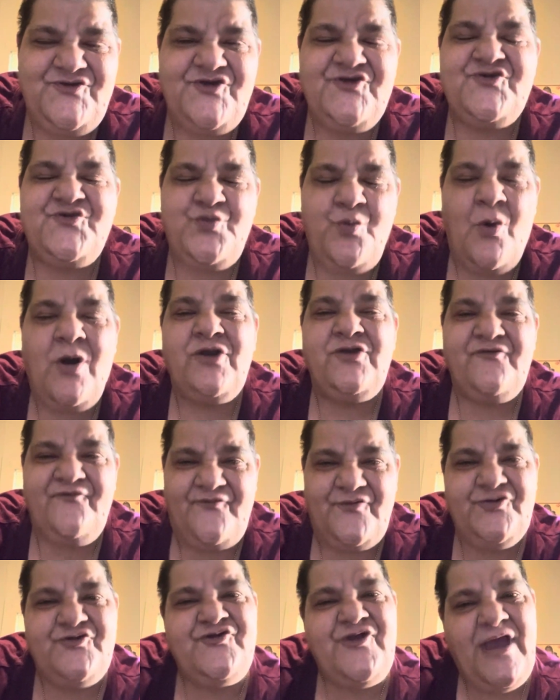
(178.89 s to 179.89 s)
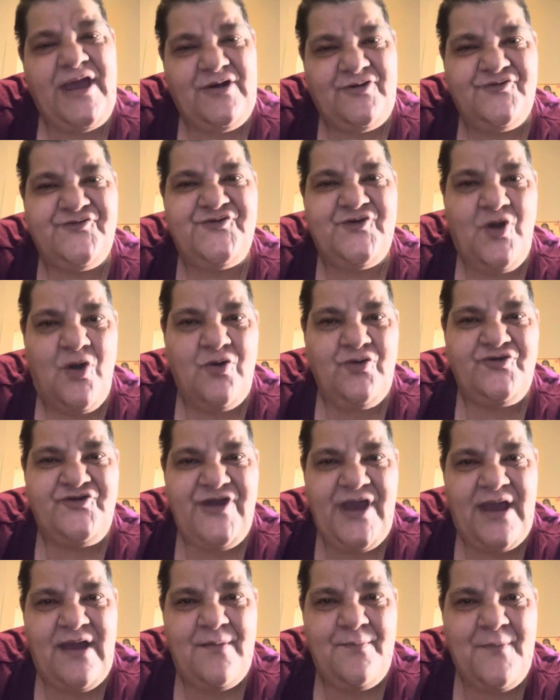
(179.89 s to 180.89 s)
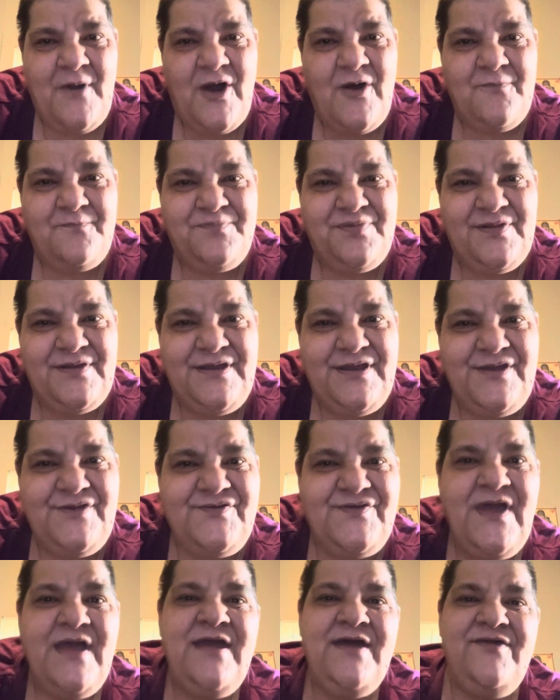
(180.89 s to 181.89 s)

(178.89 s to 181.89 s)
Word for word: just wonderful channel. So go check them out, please.